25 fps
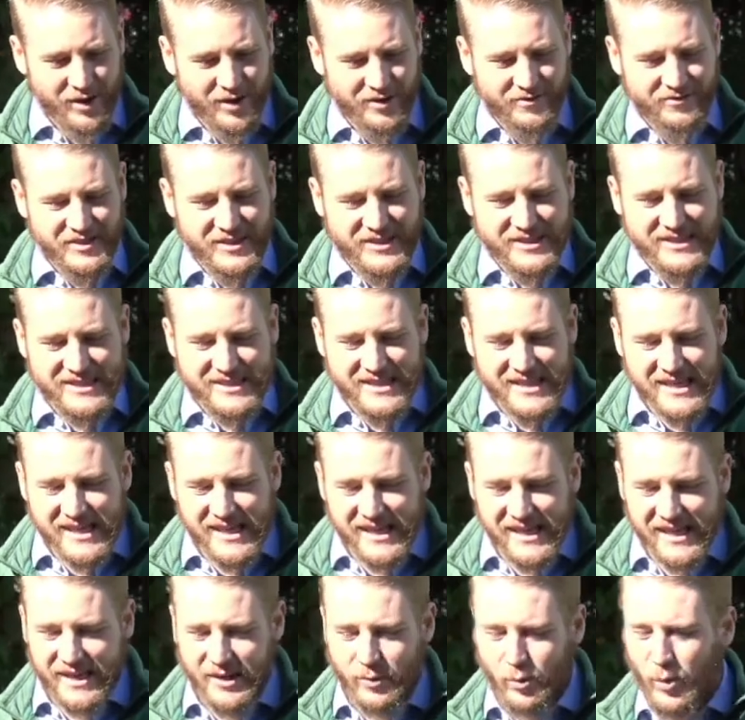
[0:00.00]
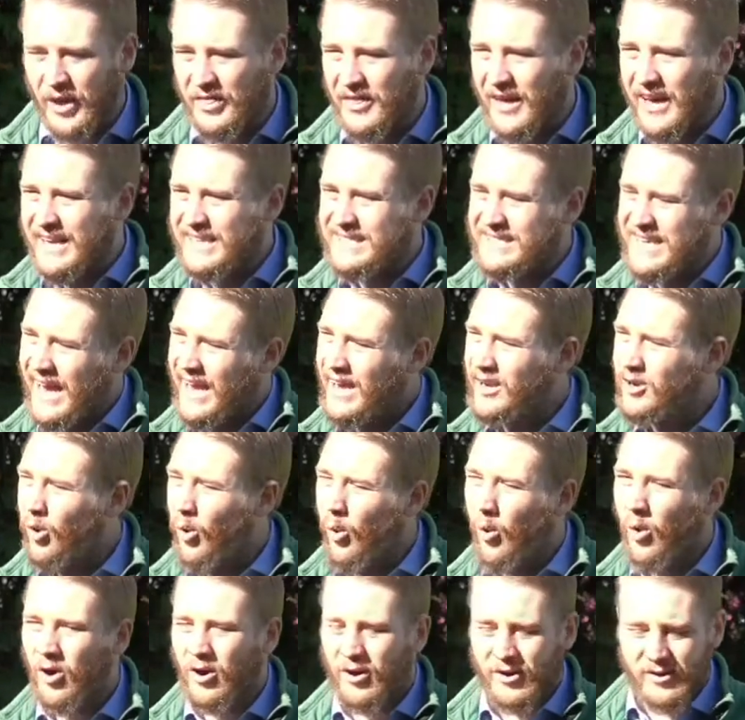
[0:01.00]
of the sea with ten
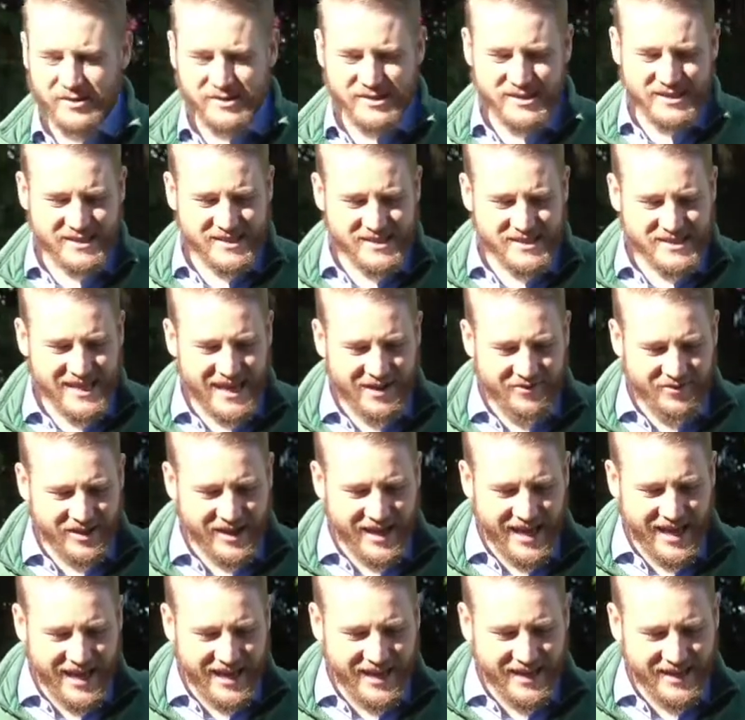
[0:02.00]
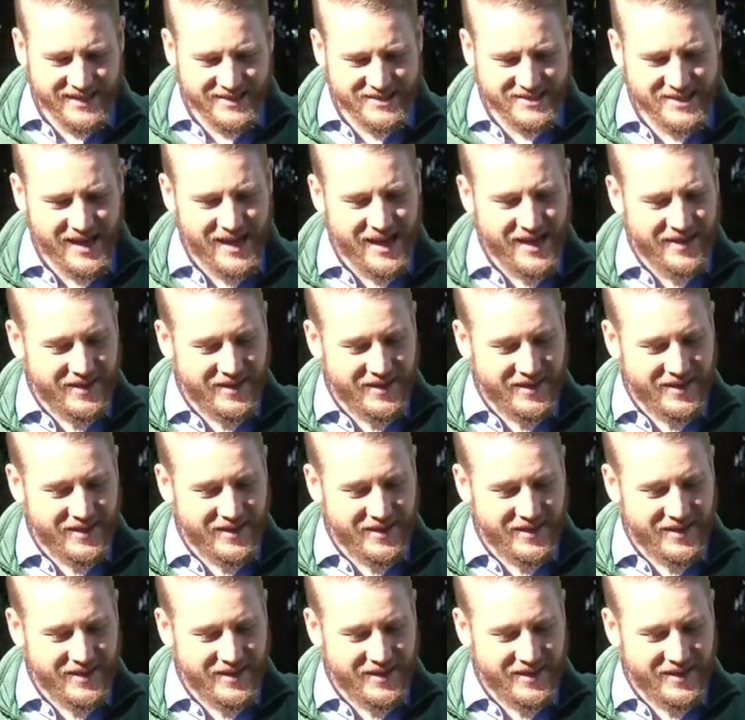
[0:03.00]
horns and seven heads,